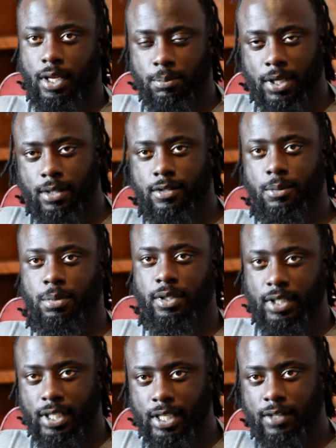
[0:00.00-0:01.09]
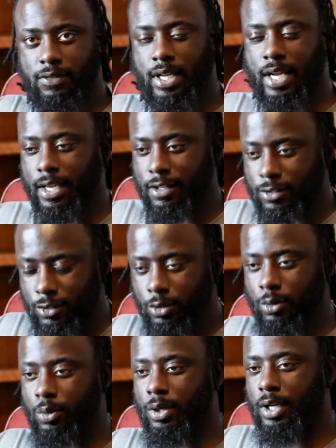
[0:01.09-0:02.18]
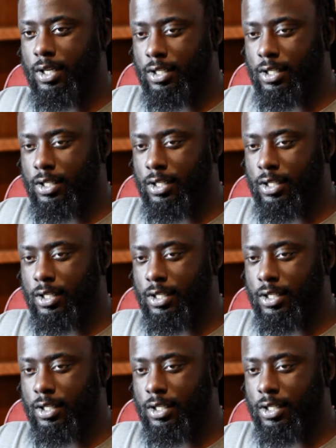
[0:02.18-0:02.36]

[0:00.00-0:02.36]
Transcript: in me to believe that I could do